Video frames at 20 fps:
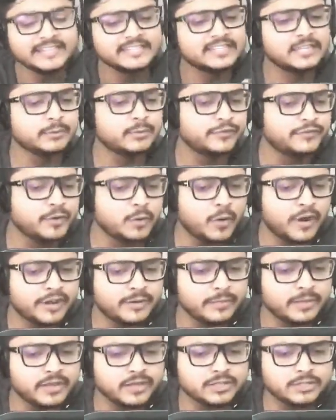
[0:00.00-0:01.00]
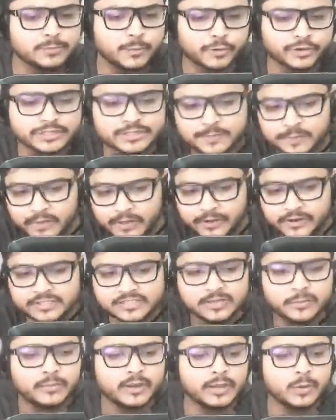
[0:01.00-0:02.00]
Some of you want to be a sports player.
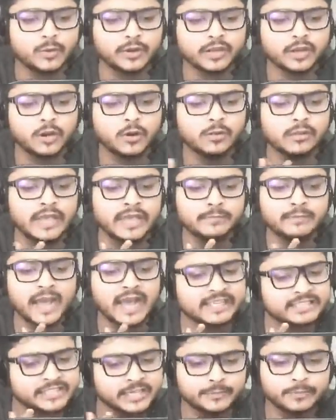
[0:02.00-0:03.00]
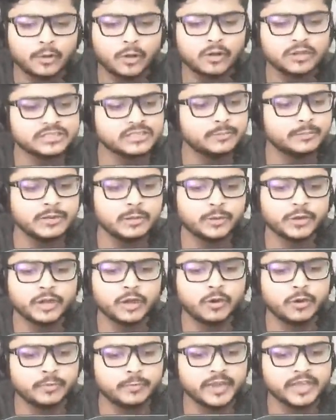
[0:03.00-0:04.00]
Somebody want to go like basketball. Somebody want to
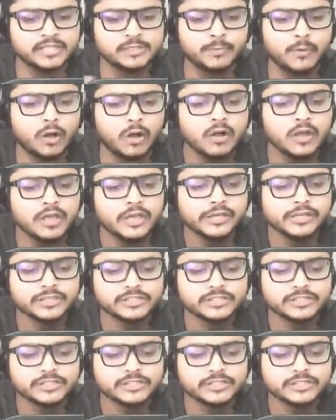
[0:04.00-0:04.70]
go to baseball.